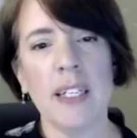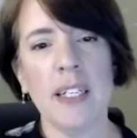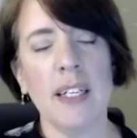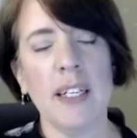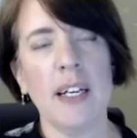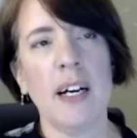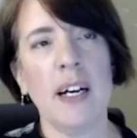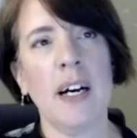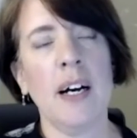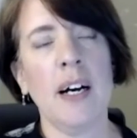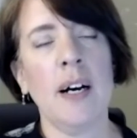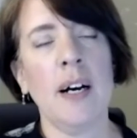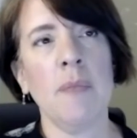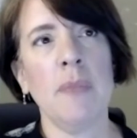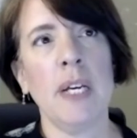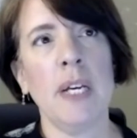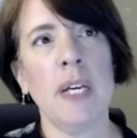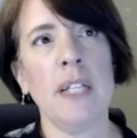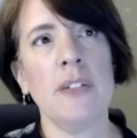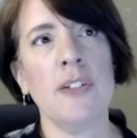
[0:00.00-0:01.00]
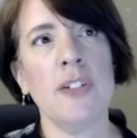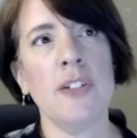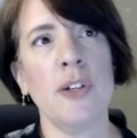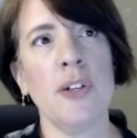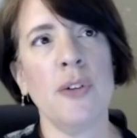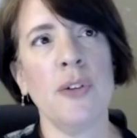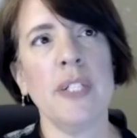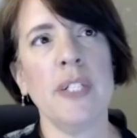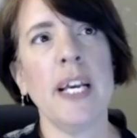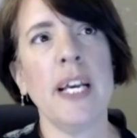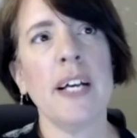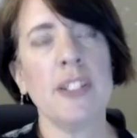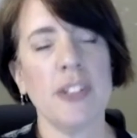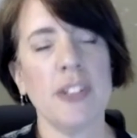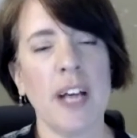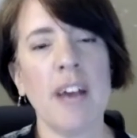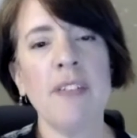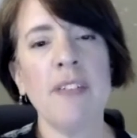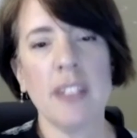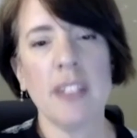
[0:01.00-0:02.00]
And so
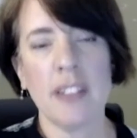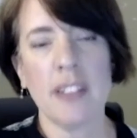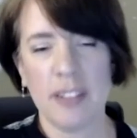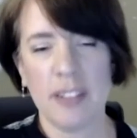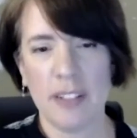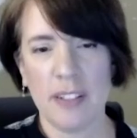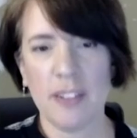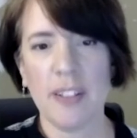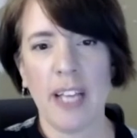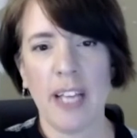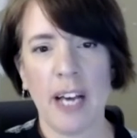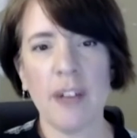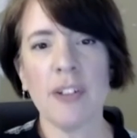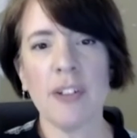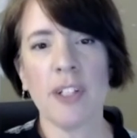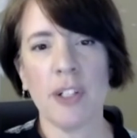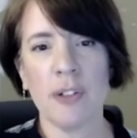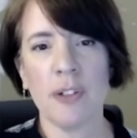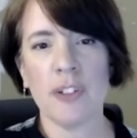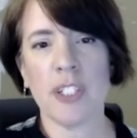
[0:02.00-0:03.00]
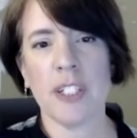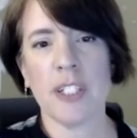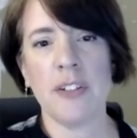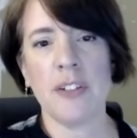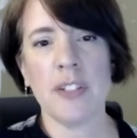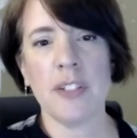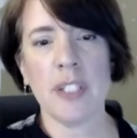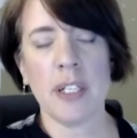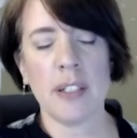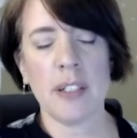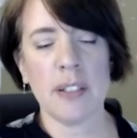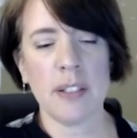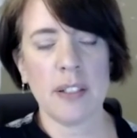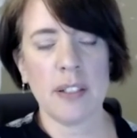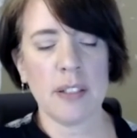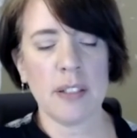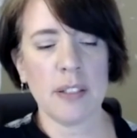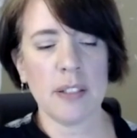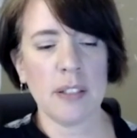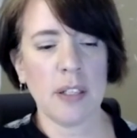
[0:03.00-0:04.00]
having the health coach, like you said,
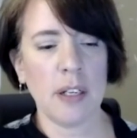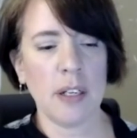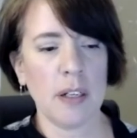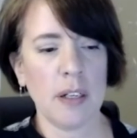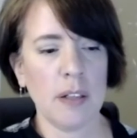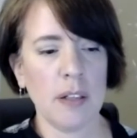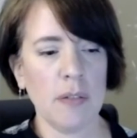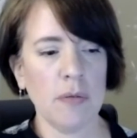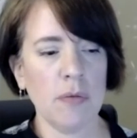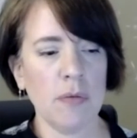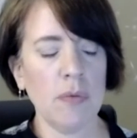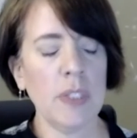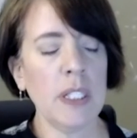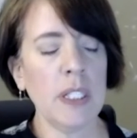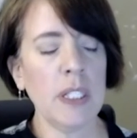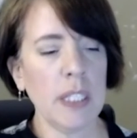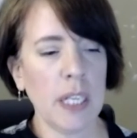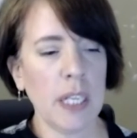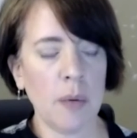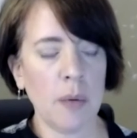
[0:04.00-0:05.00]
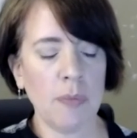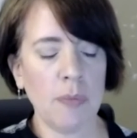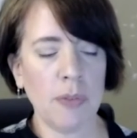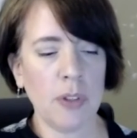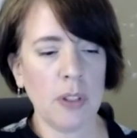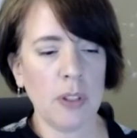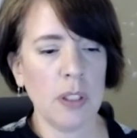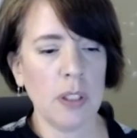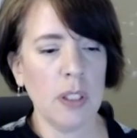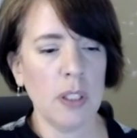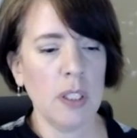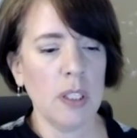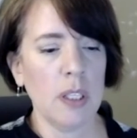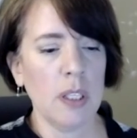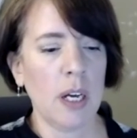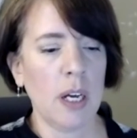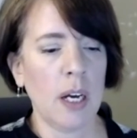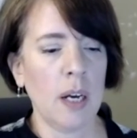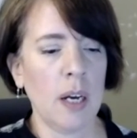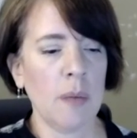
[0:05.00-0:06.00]
is really helpful.
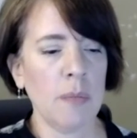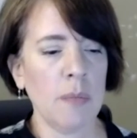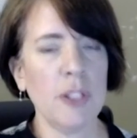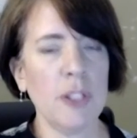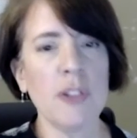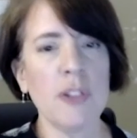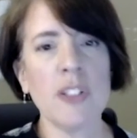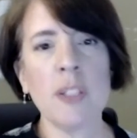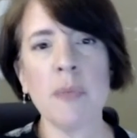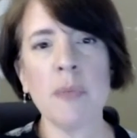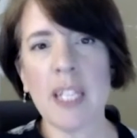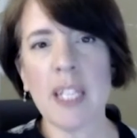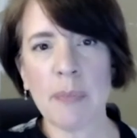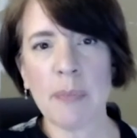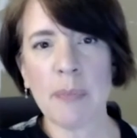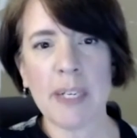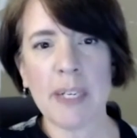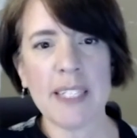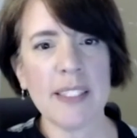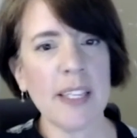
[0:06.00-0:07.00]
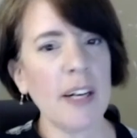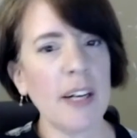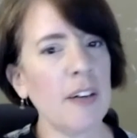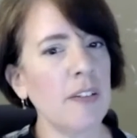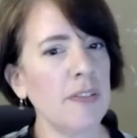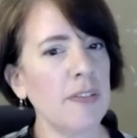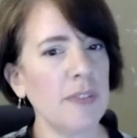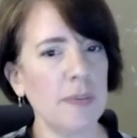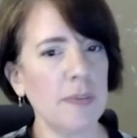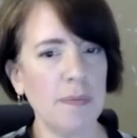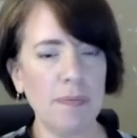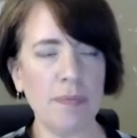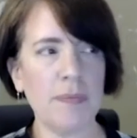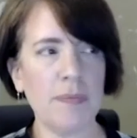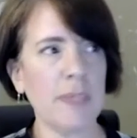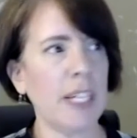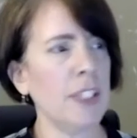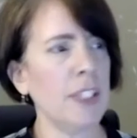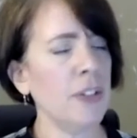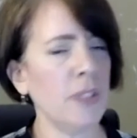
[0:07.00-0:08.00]
Someone like myself,
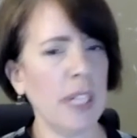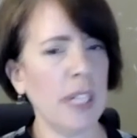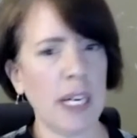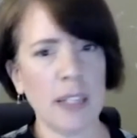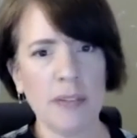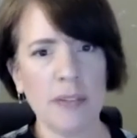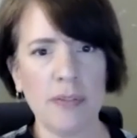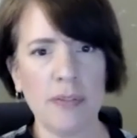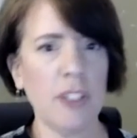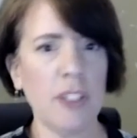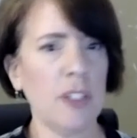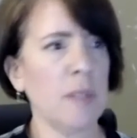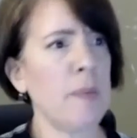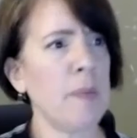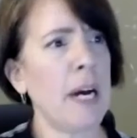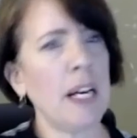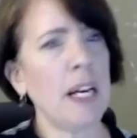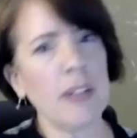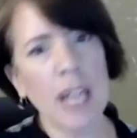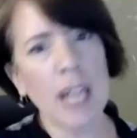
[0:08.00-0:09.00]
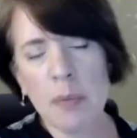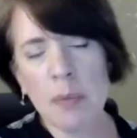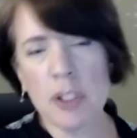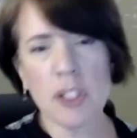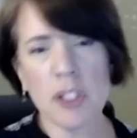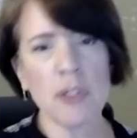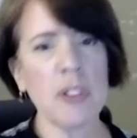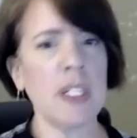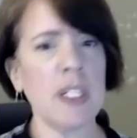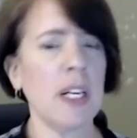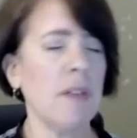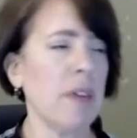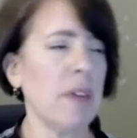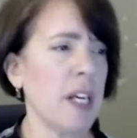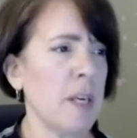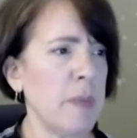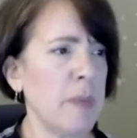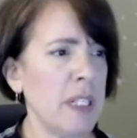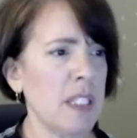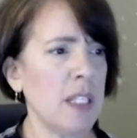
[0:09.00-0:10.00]
I do a lot of, the biochemistry, and I
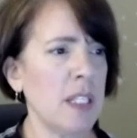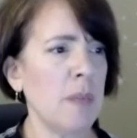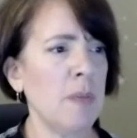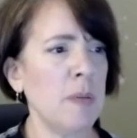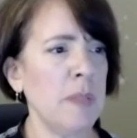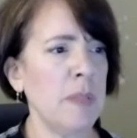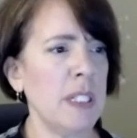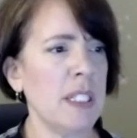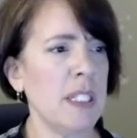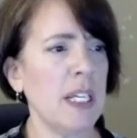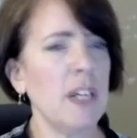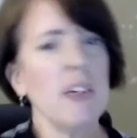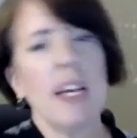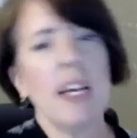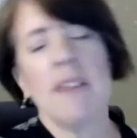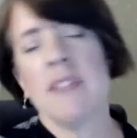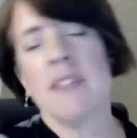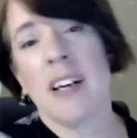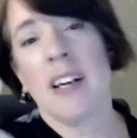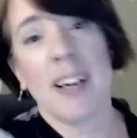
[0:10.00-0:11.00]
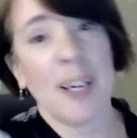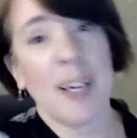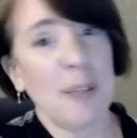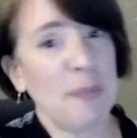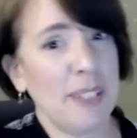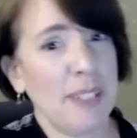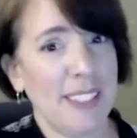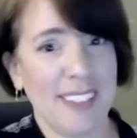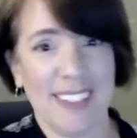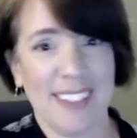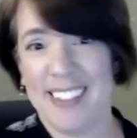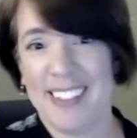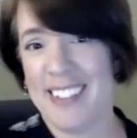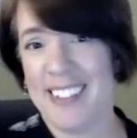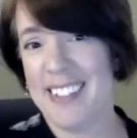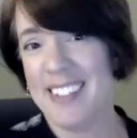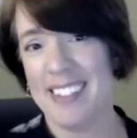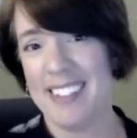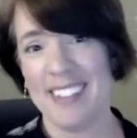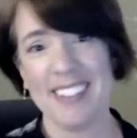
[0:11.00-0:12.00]
recommend supplements. I don't have time to,
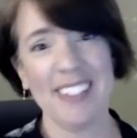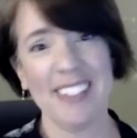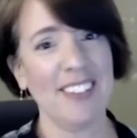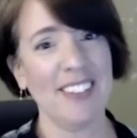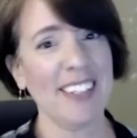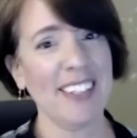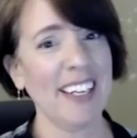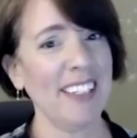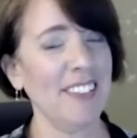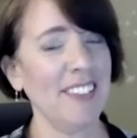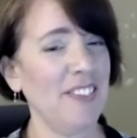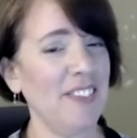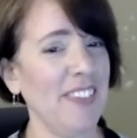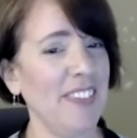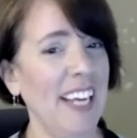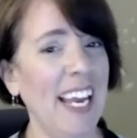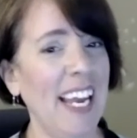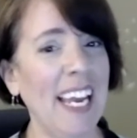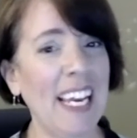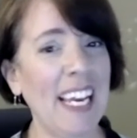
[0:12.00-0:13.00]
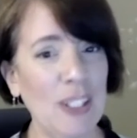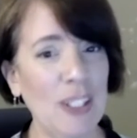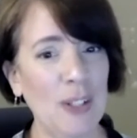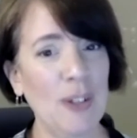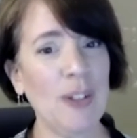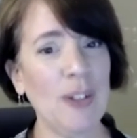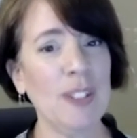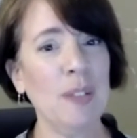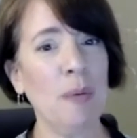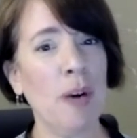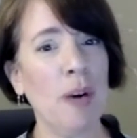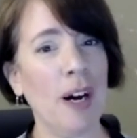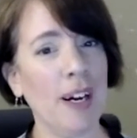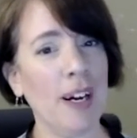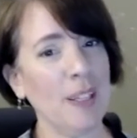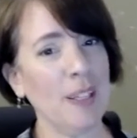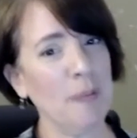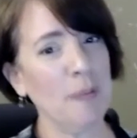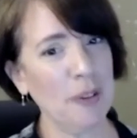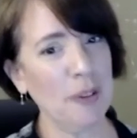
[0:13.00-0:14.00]
kind of handhold and
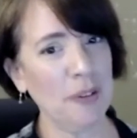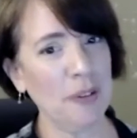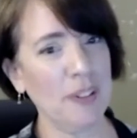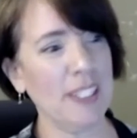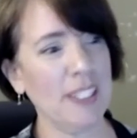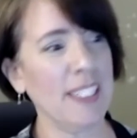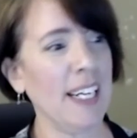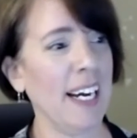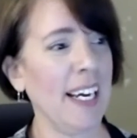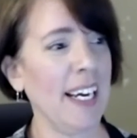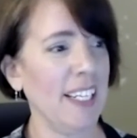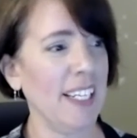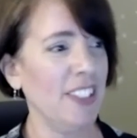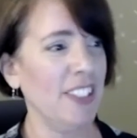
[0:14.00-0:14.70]
walk them through the diet. I